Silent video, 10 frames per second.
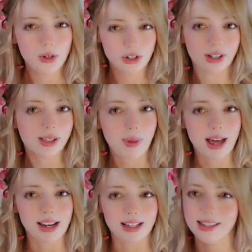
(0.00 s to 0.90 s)
which looks
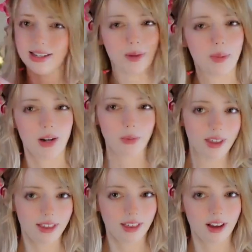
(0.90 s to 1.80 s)
better. Does it look better
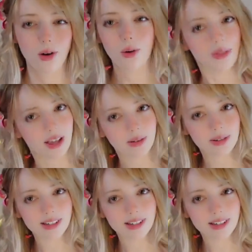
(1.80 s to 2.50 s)
with or without?